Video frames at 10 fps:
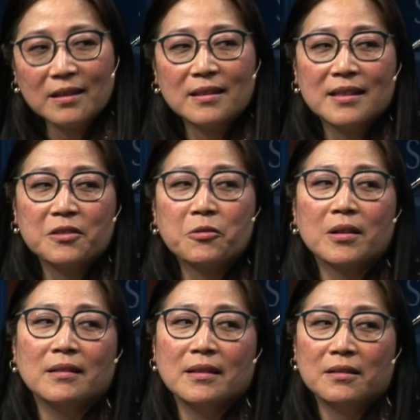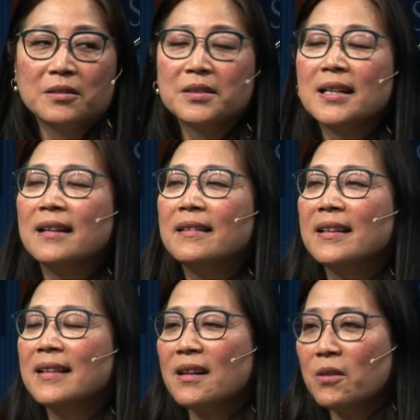district leaders, and
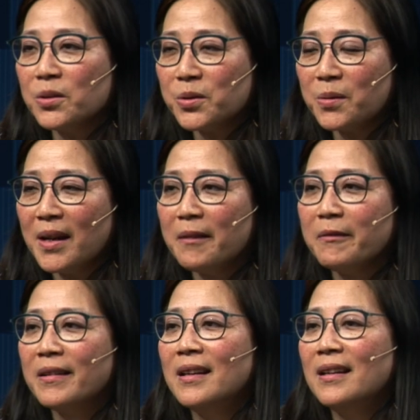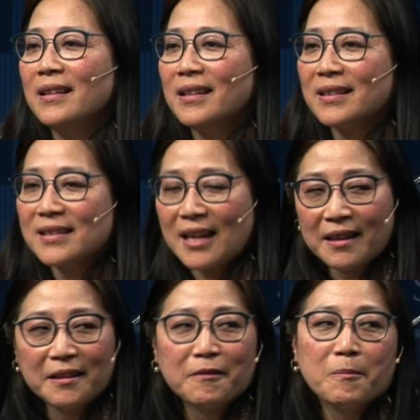then they also have
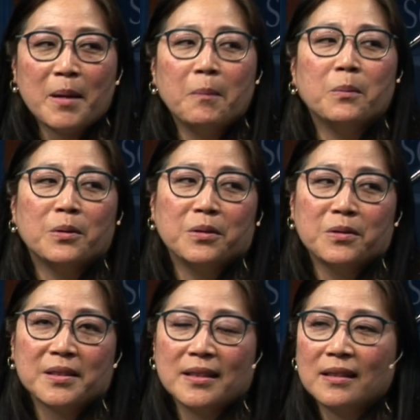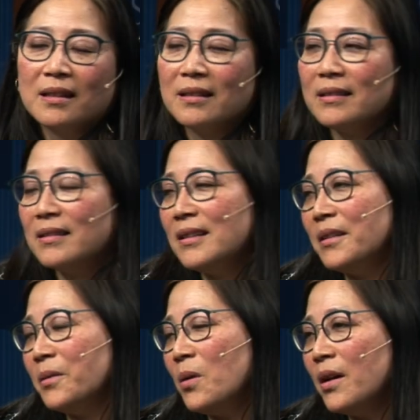executive members and, you
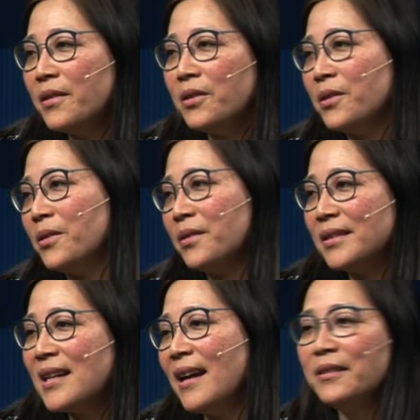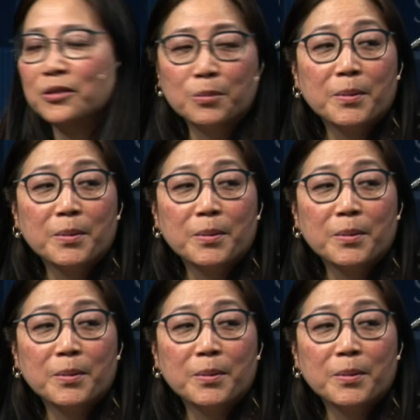know, other titled